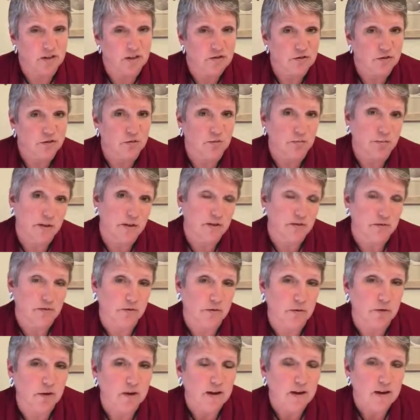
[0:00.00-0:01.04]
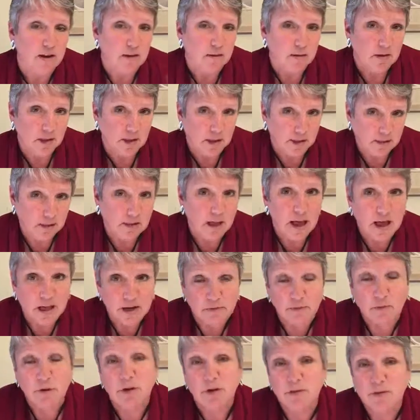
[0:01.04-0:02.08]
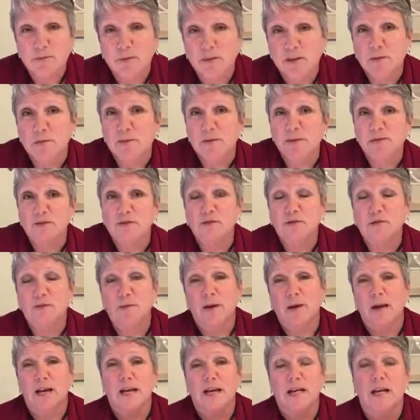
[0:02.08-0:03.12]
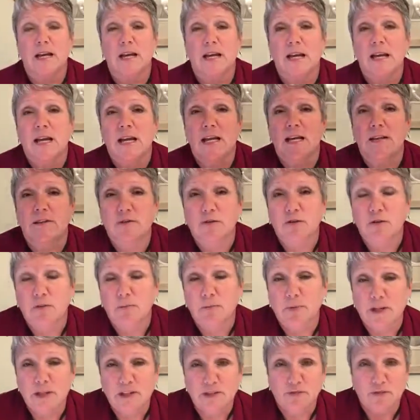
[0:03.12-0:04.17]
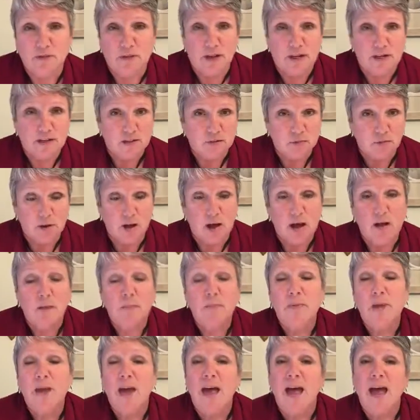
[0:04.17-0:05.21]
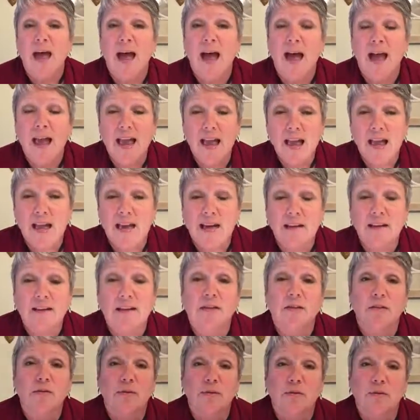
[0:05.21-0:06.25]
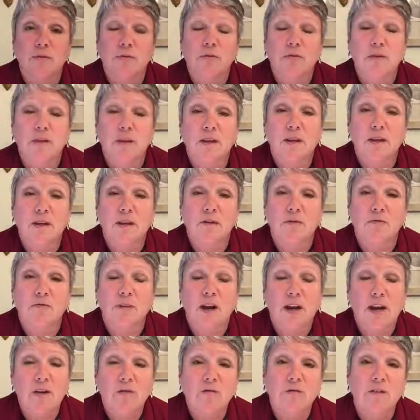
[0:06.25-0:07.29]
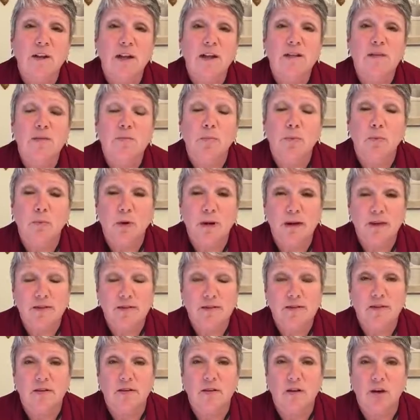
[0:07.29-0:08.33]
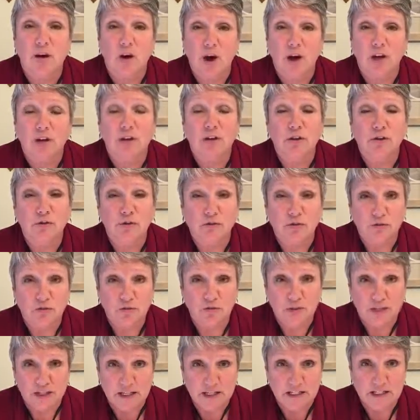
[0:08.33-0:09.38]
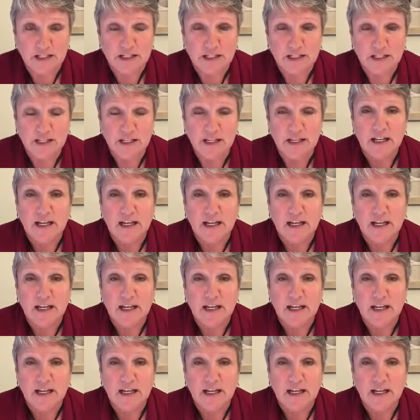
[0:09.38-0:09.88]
It's a good place for a lot of oils, but the base of your spine is a good place for that as well. And the VitaFlex points on your feet.